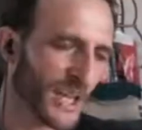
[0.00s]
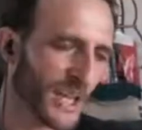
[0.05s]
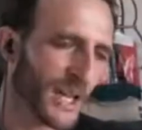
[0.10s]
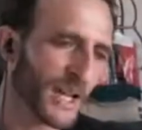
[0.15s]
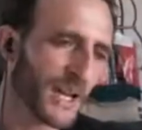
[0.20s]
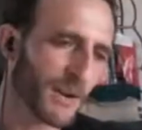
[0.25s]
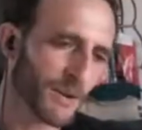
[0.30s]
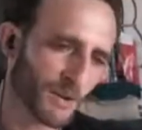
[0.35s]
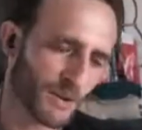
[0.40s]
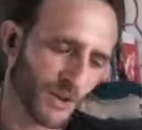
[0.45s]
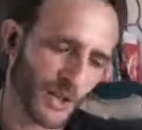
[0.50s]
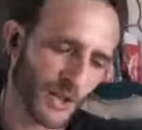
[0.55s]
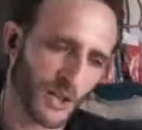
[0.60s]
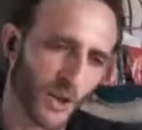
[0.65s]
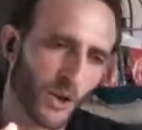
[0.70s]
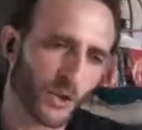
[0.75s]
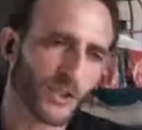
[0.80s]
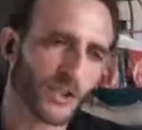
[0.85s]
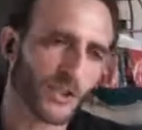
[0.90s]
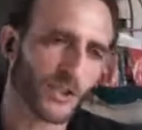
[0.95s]
was
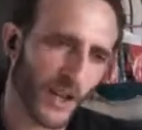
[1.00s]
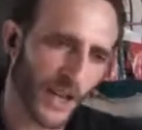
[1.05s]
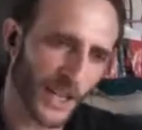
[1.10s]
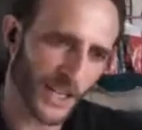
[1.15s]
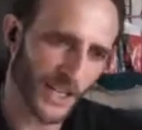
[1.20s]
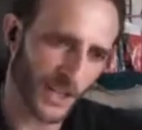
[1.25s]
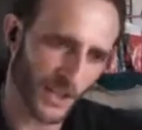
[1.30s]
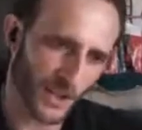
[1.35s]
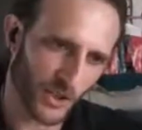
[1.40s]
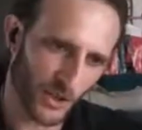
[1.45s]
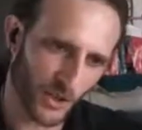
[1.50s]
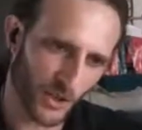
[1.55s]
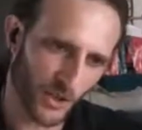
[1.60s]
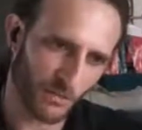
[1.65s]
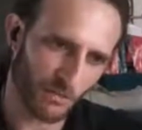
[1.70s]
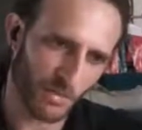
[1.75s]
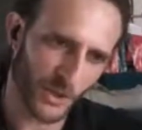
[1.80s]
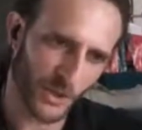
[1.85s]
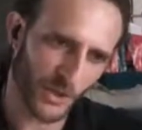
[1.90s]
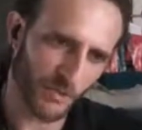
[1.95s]
cultivated in a
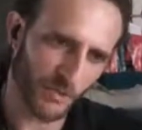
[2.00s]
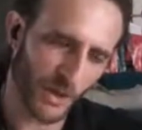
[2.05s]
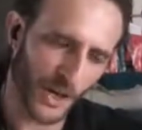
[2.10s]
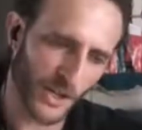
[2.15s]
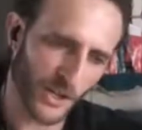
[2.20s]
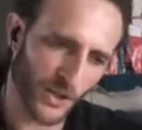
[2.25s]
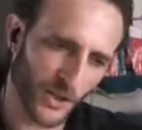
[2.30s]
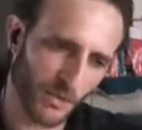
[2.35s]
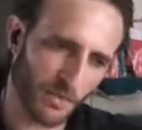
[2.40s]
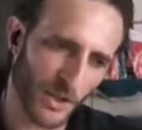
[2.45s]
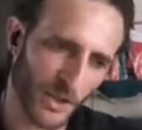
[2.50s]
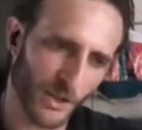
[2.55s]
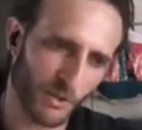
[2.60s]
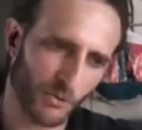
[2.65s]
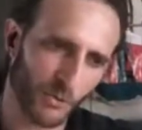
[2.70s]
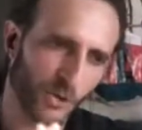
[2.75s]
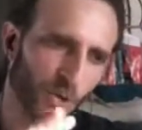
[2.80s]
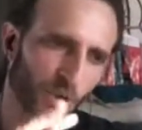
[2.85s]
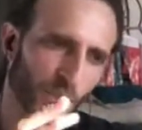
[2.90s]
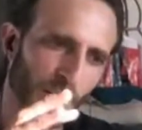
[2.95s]
certain period by
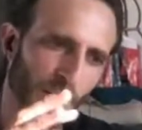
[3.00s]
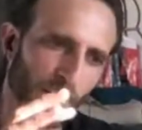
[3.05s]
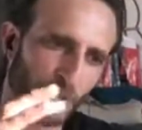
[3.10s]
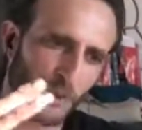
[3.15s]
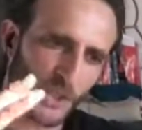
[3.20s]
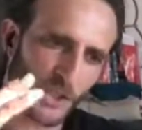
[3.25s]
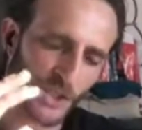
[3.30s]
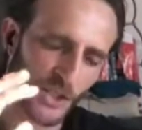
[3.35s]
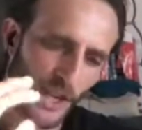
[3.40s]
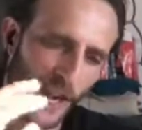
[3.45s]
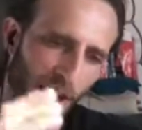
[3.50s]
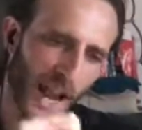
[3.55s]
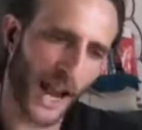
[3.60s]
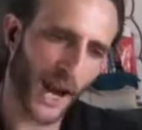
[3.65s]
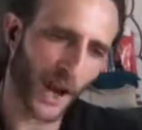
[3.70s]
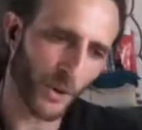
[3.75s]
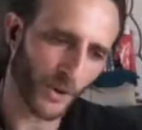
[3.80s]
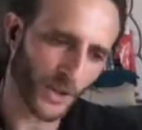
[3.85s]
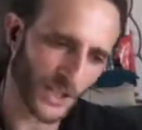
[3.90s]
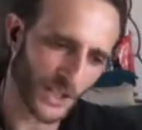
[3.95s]
European rule, and which
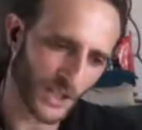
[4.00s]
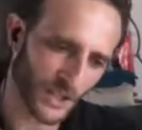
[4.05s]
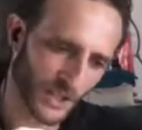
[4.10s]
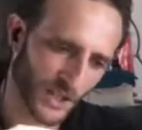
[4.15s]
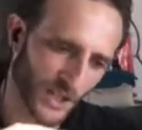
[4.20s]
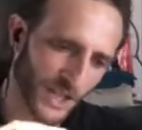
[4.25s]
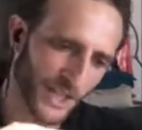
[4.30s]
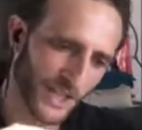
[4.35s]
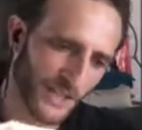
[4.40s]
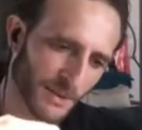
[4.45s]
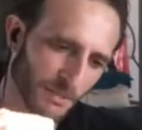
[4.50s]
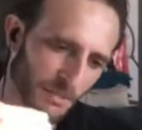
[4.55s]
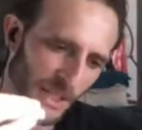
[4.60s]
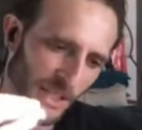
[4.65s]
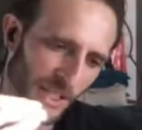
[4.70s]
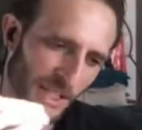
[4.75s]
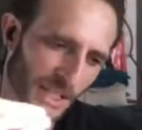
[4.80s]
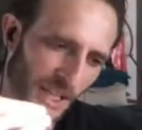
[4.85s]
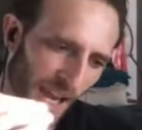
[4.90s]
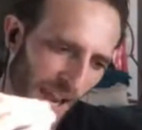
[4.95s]
now is
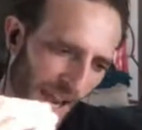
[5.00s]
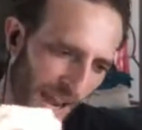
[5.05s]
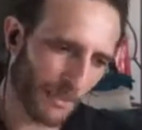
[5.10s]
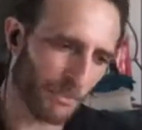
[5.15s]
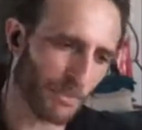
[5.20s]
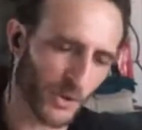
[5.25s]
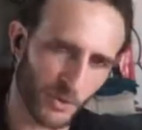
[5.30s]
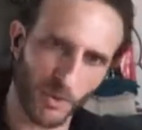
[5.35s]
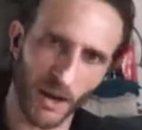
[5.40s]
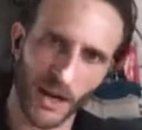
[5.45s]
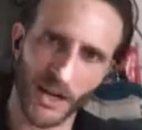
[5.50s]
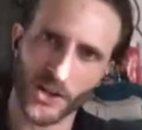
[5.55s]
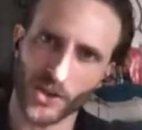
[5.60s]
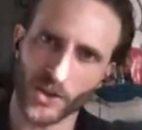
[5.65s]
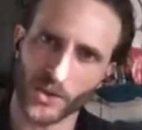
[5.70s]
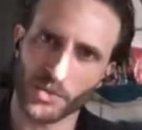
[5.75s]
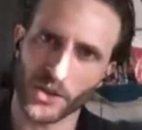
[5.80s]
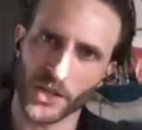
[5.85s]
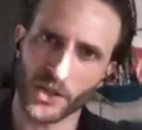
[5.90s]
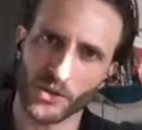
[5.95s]
being hampered by
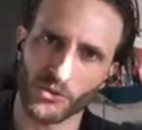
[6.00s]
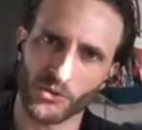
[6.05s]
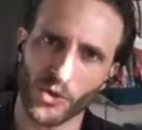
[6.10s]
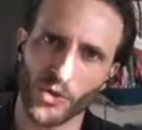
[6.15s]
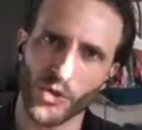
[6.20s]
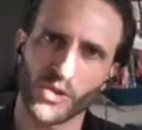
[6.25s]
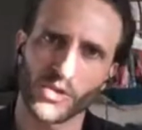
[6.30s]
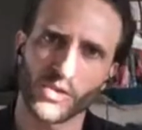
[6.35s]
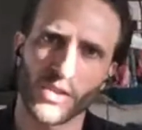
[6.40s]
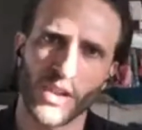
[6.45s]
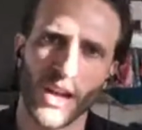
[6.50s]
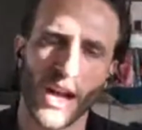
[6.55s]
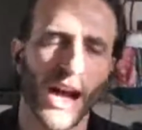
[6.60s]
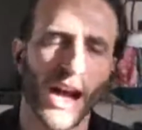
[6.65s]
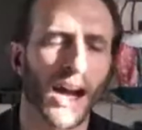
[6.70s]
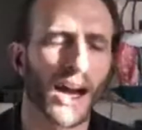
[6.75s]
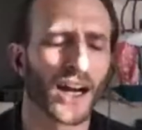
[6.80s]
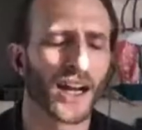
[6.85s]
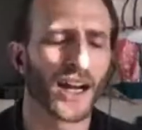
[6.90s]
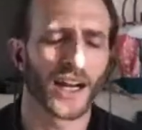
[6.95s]
European rule.
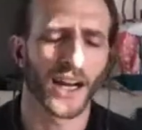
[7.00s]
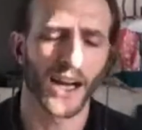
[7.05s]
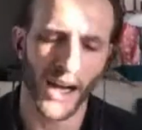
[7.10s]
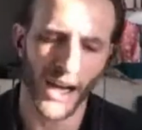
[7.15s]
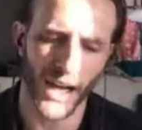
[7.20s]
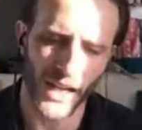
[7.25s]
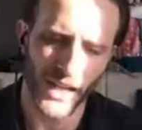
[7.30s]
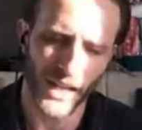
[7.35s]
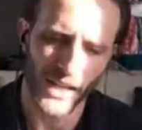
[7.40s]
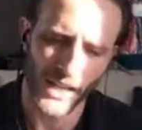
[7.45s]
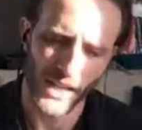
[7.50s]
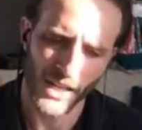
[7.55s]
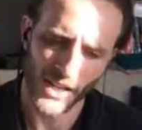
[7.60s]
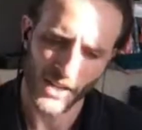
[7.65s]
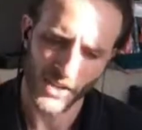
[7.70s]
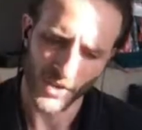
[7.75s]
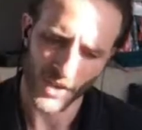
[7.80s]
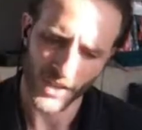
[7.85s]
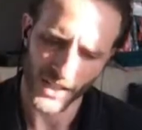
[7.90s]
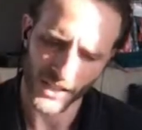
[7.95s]

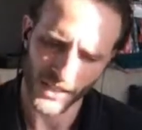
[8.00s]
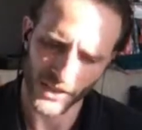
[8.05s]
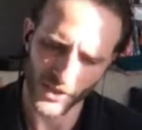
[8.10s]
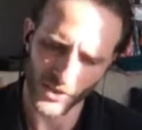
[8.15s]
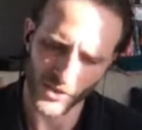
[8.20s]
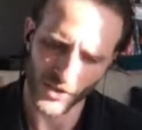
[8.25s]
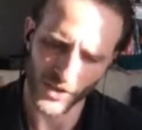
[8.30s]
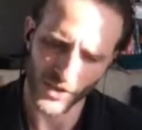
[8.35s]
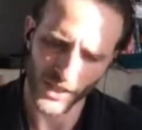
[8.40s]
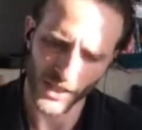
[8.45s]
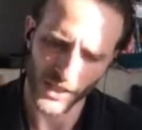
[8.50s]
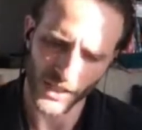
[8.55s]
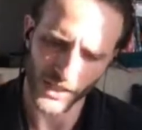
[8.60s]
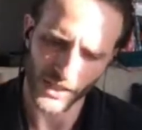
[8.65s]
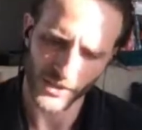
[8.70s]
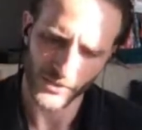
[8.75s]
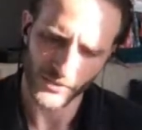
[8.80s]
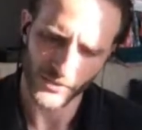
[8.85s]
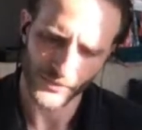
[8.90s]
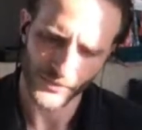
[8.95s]
I think those are
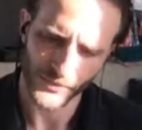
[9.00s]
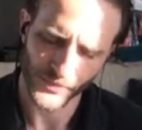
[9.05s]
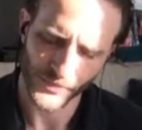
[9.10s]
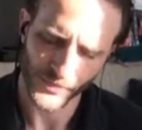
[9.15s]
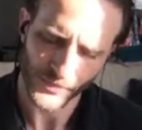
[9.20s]
the